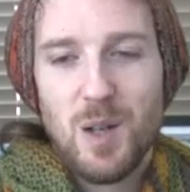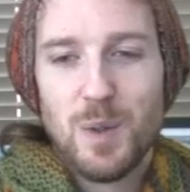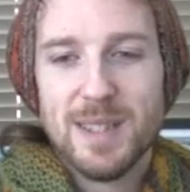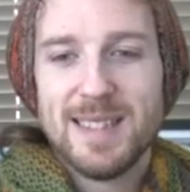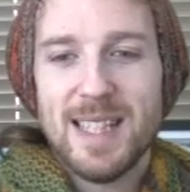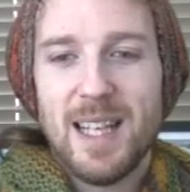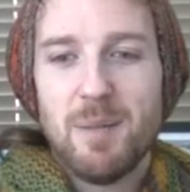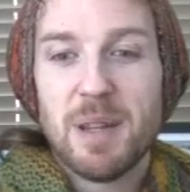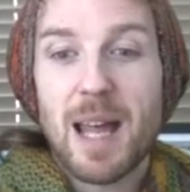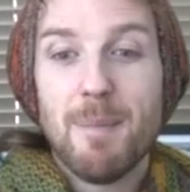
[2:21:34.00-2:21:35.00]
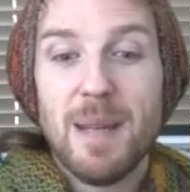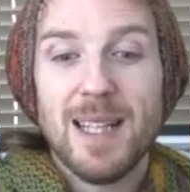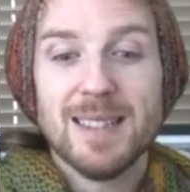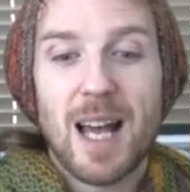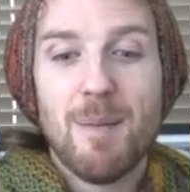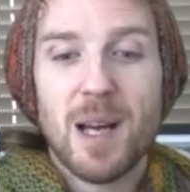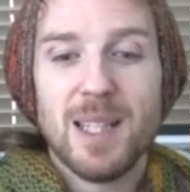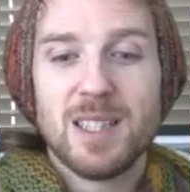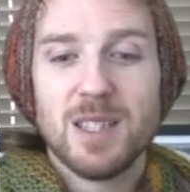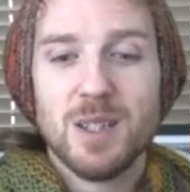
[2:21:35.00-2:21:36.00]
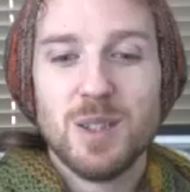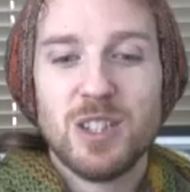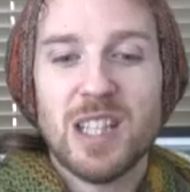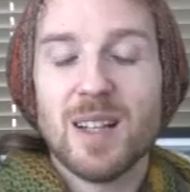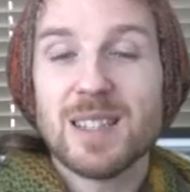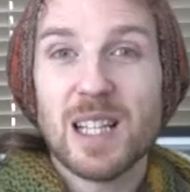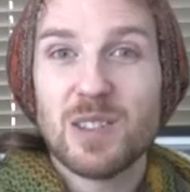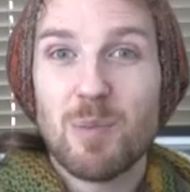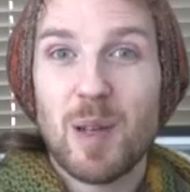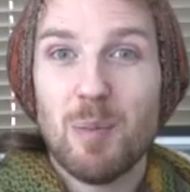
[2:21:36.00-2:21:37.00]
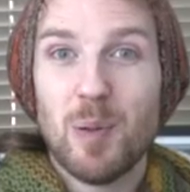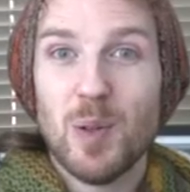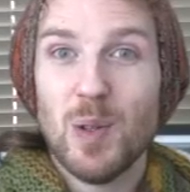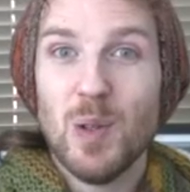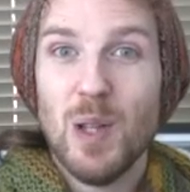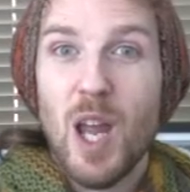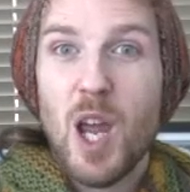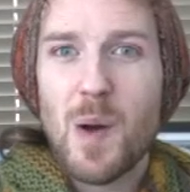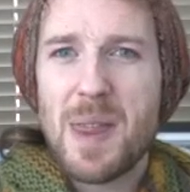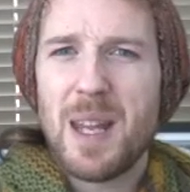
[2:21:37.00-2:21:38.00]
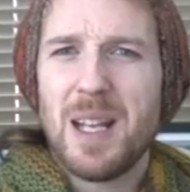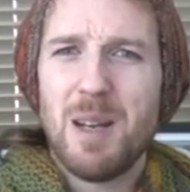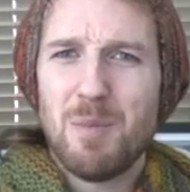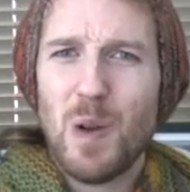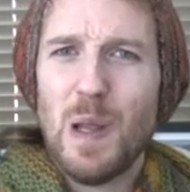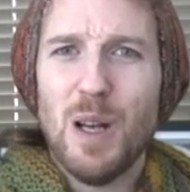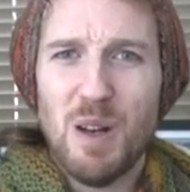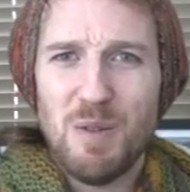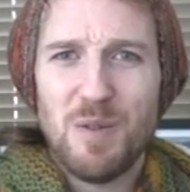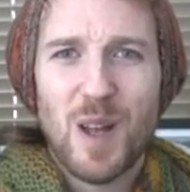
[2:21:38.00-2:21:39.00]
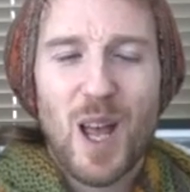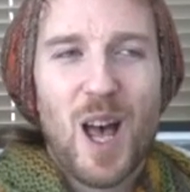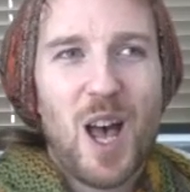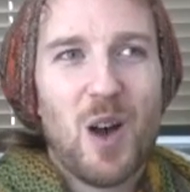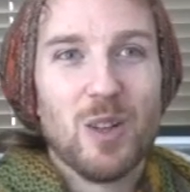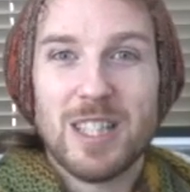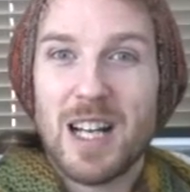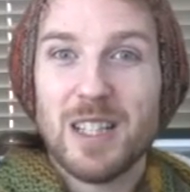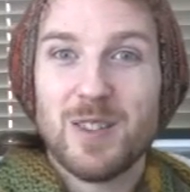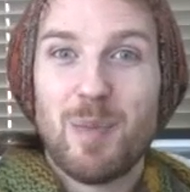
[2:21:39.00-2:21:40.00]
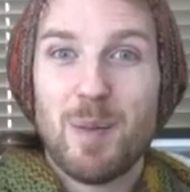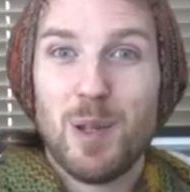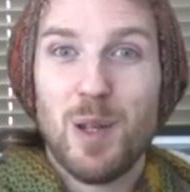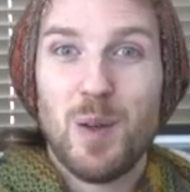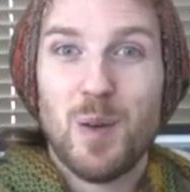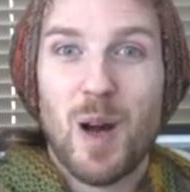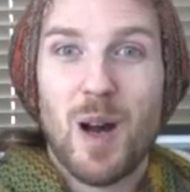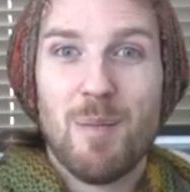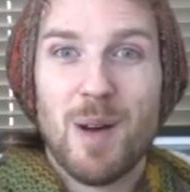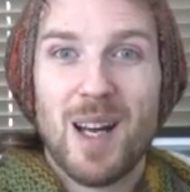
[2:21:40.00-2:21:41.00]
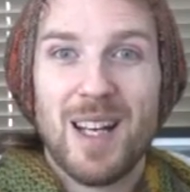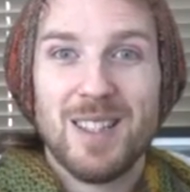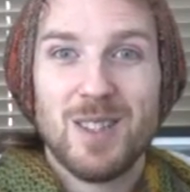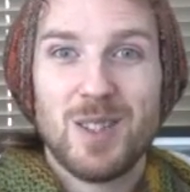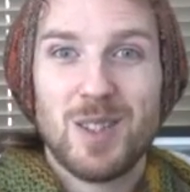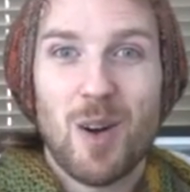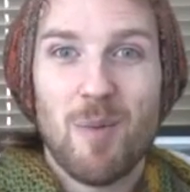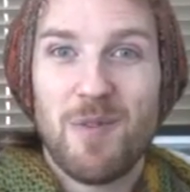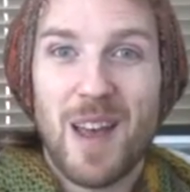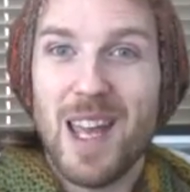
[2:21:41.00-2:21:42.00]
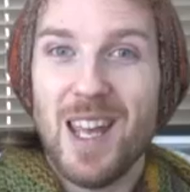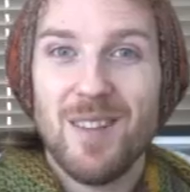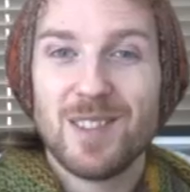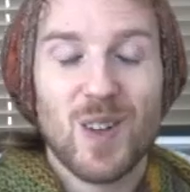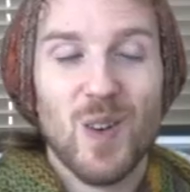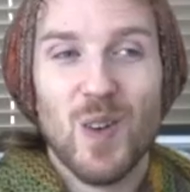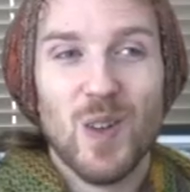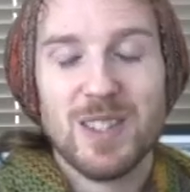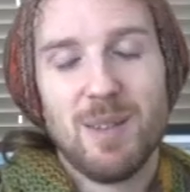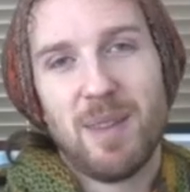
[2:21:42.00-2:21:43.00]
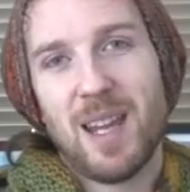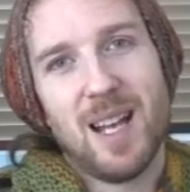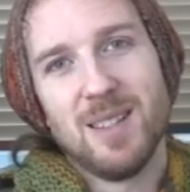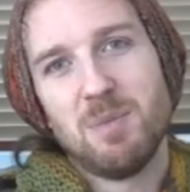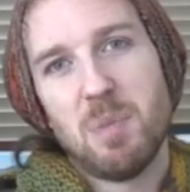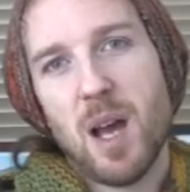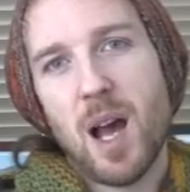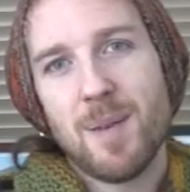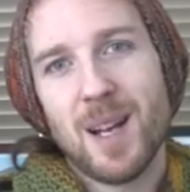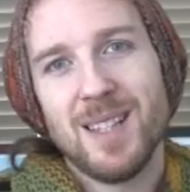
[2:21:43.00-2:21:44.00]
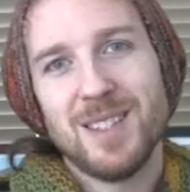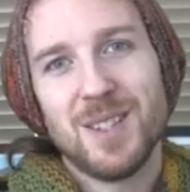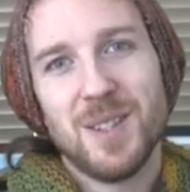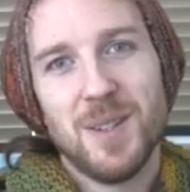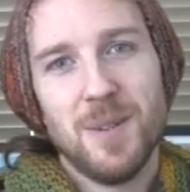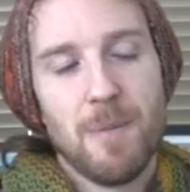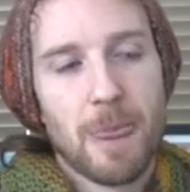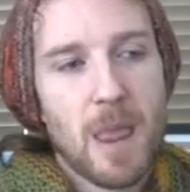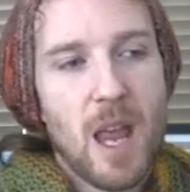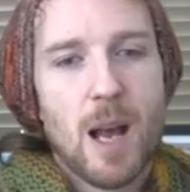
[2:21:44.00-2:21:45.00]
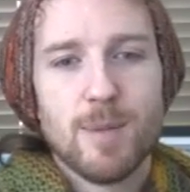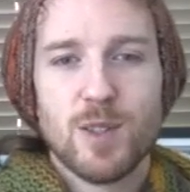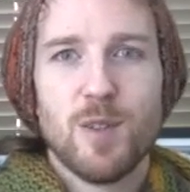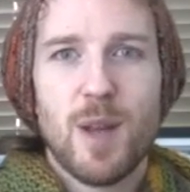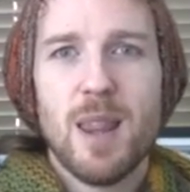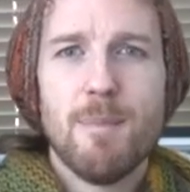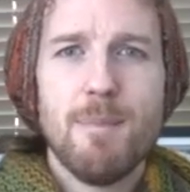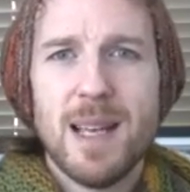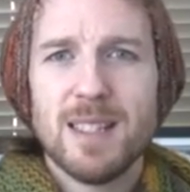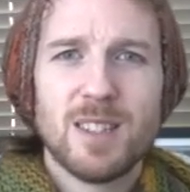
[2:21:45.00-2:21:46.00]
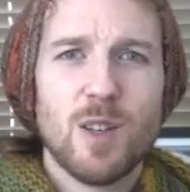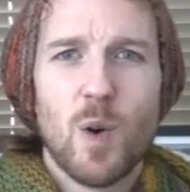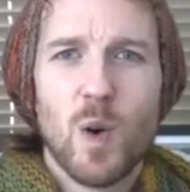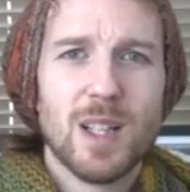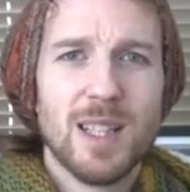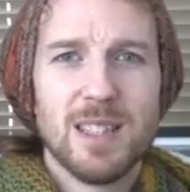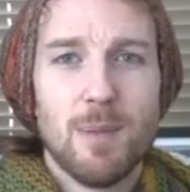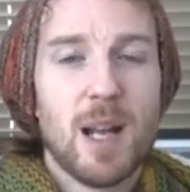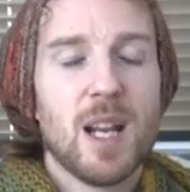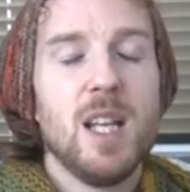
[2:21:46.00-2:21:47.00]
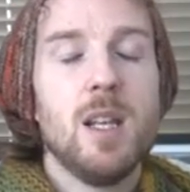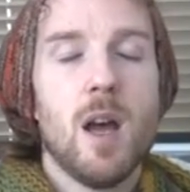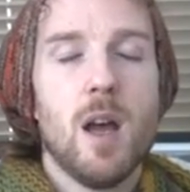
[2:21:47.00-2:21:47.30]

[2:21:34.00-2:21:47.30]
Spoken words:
we'll see. But that means I might do shout-outs for people who I think need more love, or shout-outs for people who are my top faves, or something else. But I'm sort of in the midst of organising them, and I